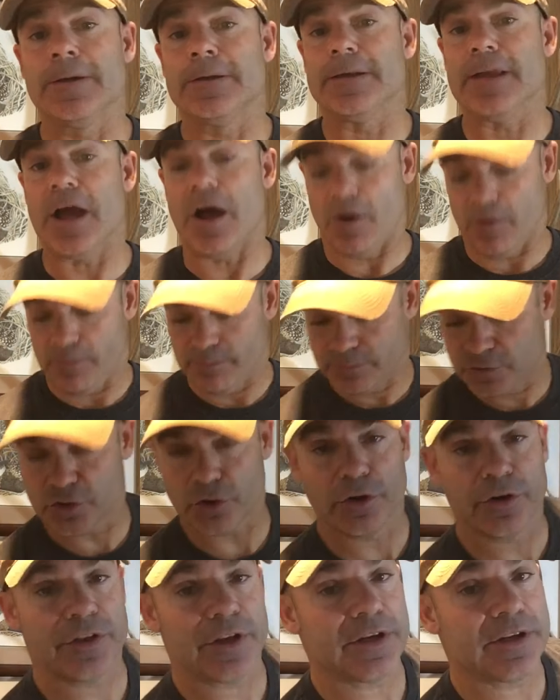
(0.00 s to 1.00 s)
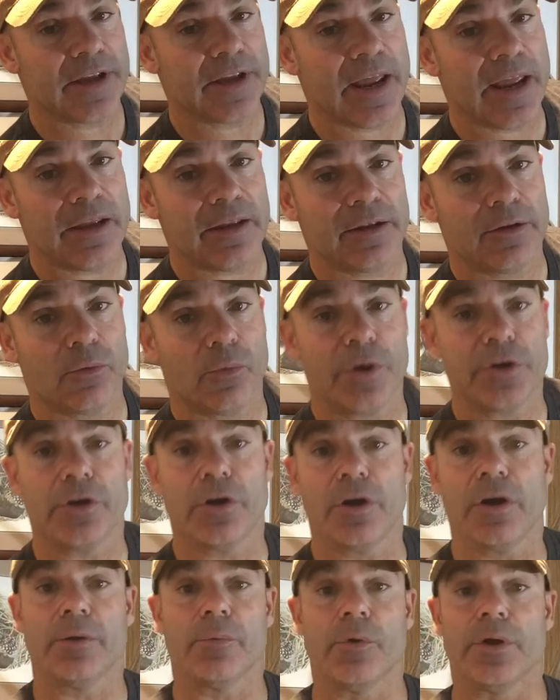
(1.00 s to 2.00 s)
Now, during the day,
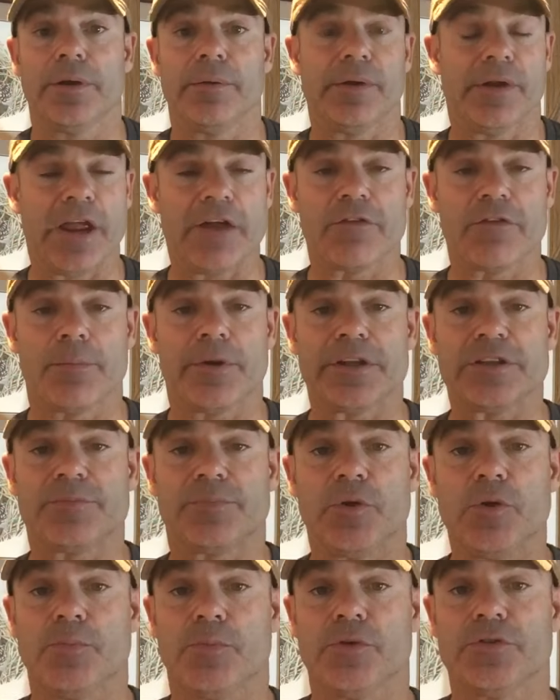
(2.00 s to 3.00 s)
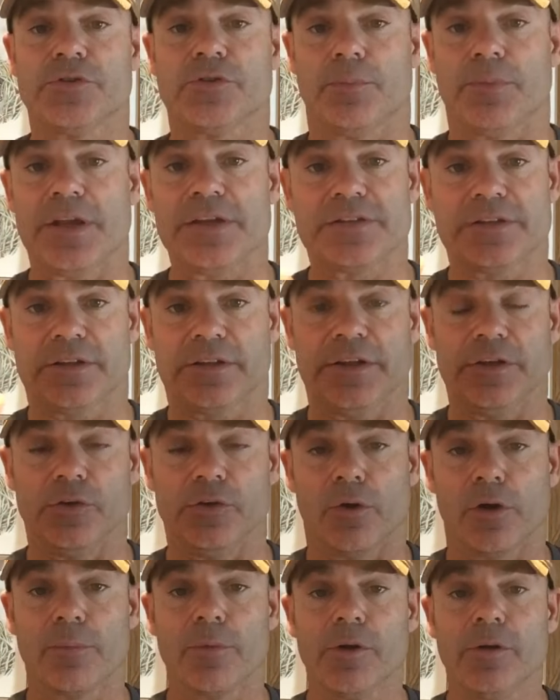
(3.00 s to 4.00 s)
when everybody's pupils are basically
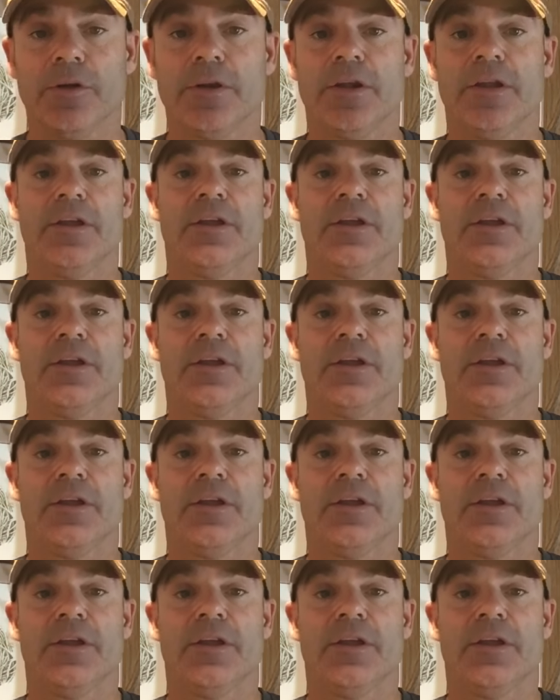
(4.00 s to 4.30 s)
normal,